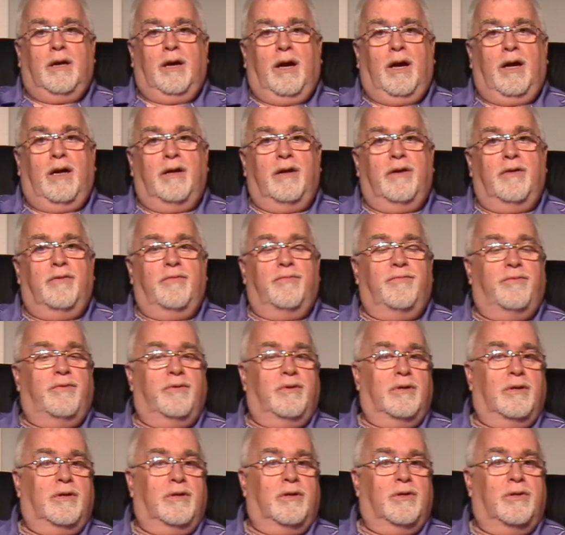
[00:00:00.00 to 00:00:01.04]
I have
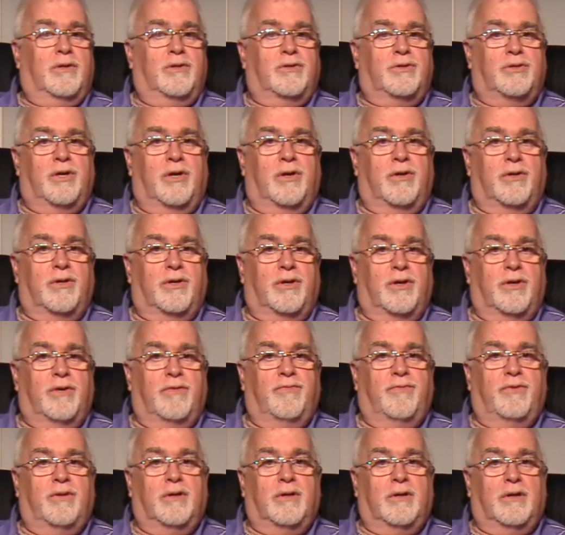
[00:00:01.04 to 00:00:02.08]
shared a
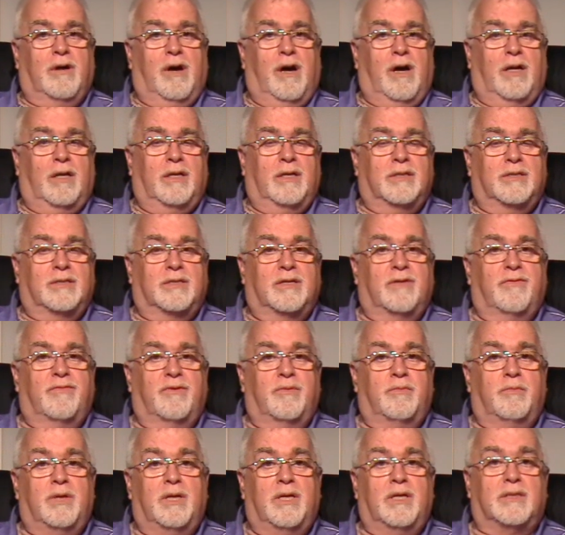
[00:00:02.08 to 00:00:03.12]
gift that God has
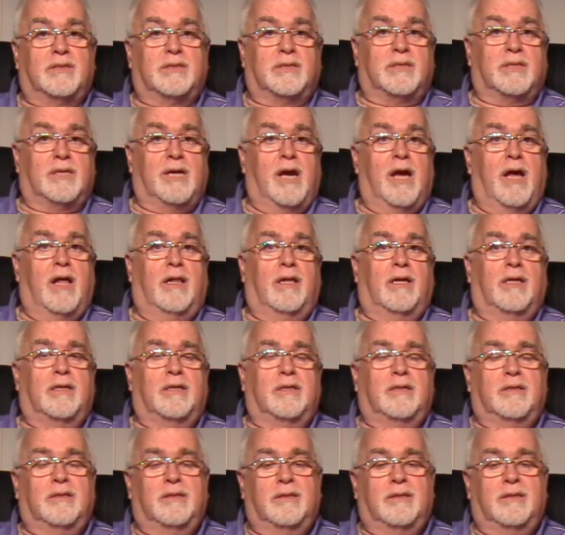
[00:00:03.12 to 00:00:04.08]
given me as a talent,